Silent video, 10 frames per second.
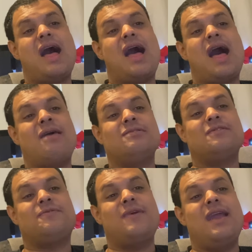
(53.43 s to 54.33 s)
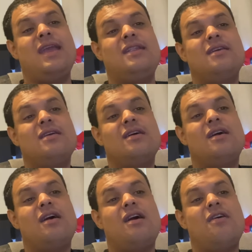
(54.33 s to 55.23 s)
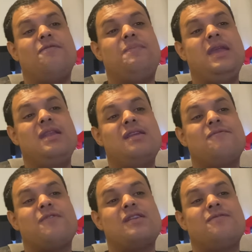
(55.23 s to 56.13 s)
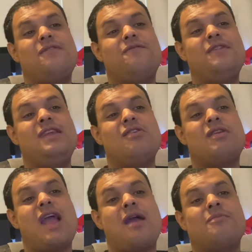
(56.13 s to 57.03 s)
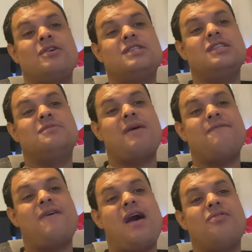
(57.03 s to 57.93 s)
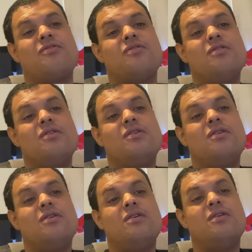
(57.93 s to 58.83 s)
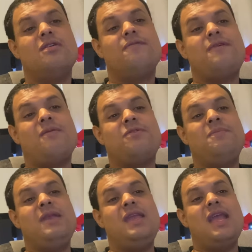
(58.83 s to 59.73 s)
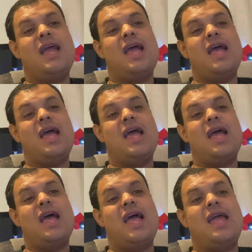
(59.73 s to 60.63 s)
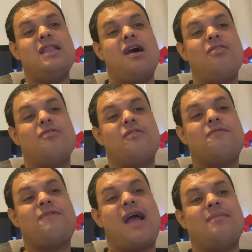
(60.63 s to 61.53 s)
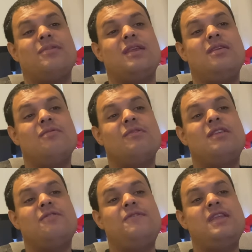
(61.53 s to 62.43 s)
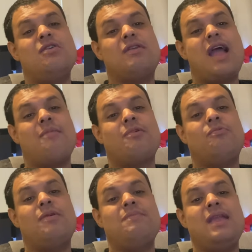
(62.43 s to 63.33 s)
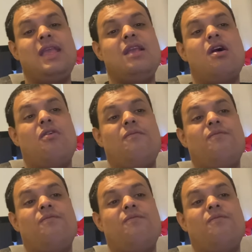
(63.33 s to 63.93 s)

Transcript: I was afraid of being in front of a video camera since my father filmed me and other family with his video camera when making home